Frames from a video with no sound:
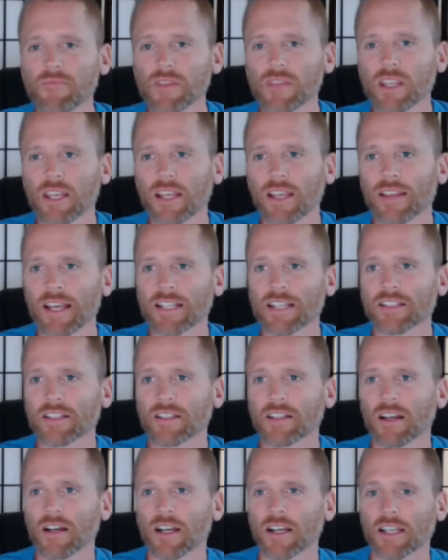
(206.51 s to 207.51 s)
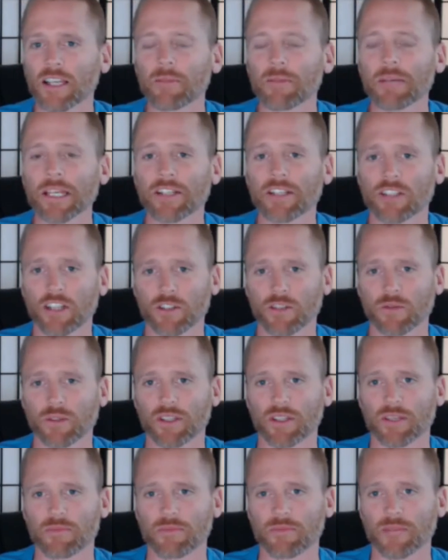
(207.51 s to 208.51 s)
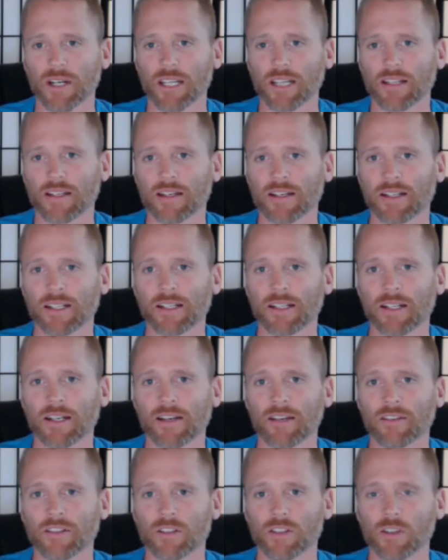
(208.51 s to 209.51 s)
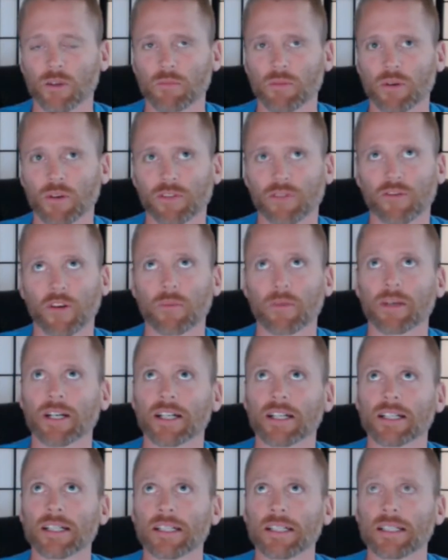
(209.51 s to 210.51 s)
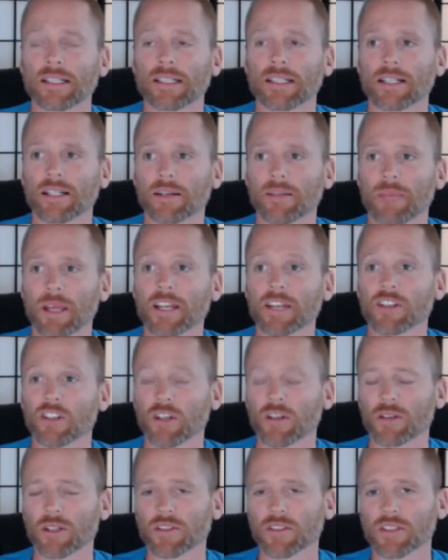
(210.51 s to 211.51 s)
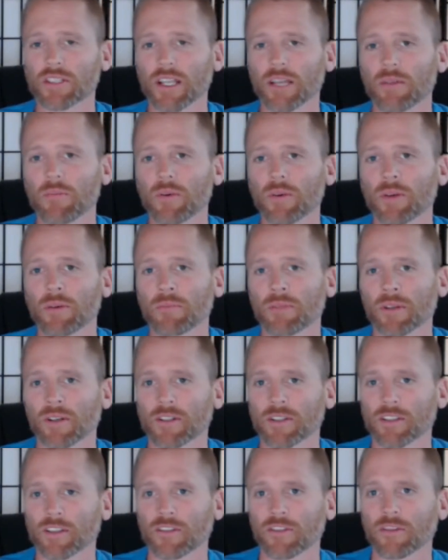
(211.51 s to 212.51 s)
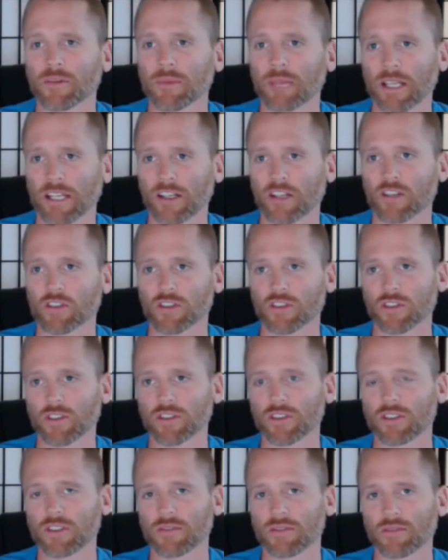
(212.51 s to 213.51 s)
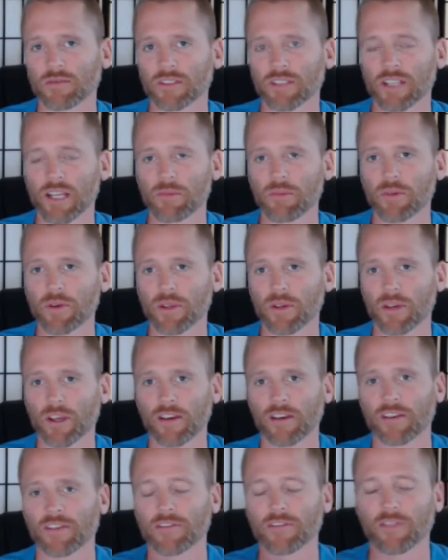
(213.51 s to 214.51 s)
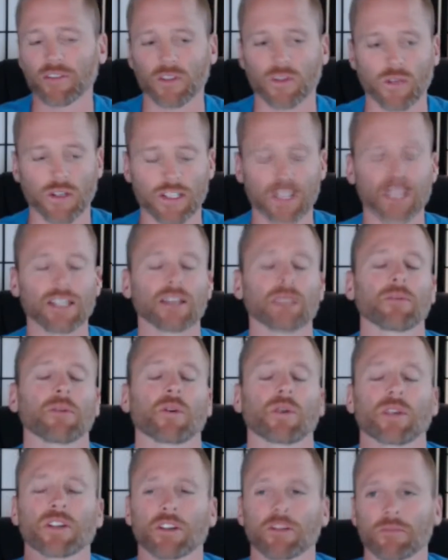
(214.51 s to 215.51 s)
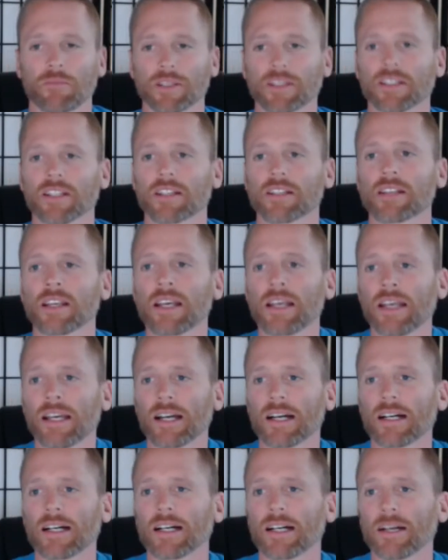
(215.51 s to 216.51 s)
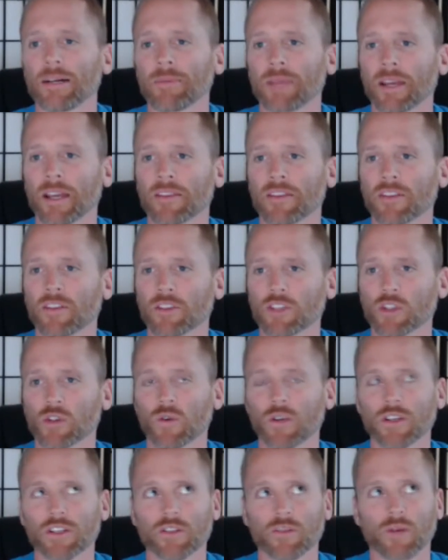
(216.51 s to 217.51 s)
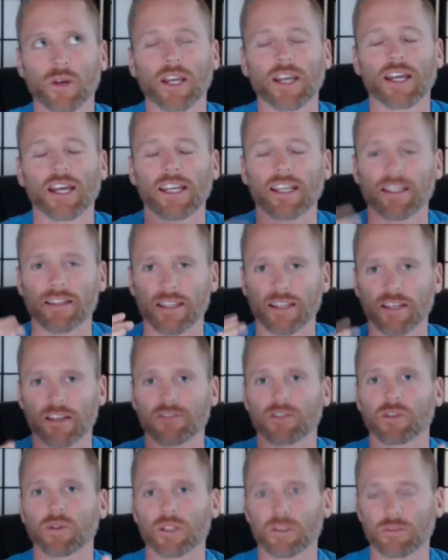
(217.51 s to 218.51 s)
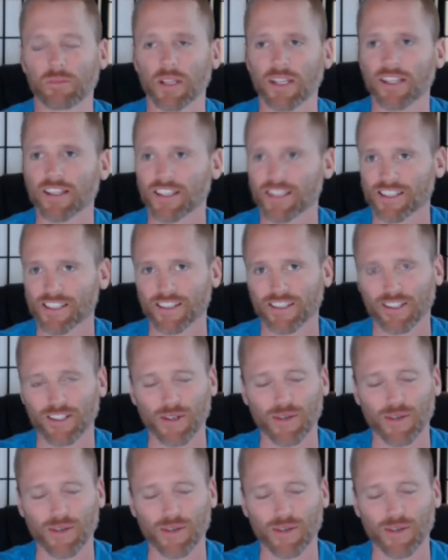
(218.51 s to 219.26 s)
and that's uh, keeping in touch with them, right? Uh, so both from a managerial standpoint, but also from like a cultural standpoint of your team or your business. Um, and the shortest way I can think of to explain this, and I'll go